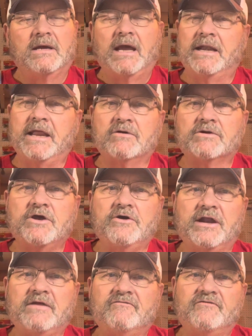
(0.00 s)
And they'll do
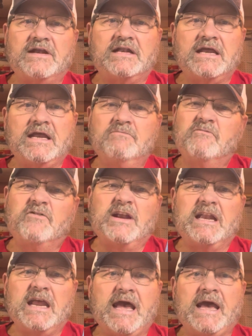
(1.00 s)
it in
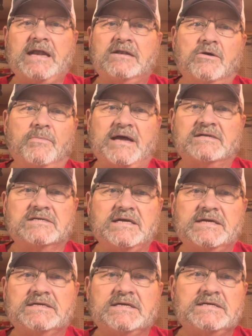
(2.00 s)
58 to about
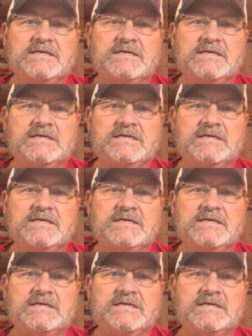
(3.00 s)
60,